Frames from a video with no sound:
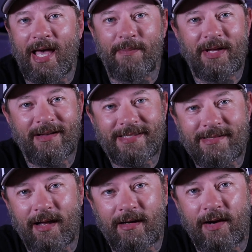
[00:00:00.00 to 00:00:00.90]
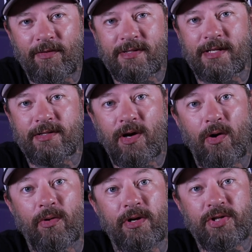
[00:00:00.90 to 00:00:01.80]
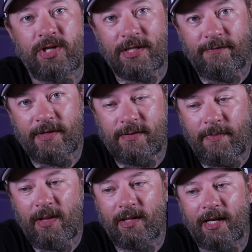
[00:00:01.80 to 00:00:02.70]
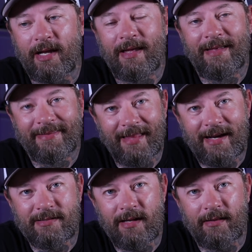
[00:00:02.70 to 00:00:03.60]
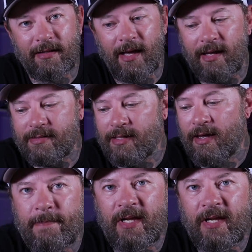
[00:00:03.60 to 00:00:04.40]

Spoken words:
and because it's not a difference in tone, just visibility, that is not the case.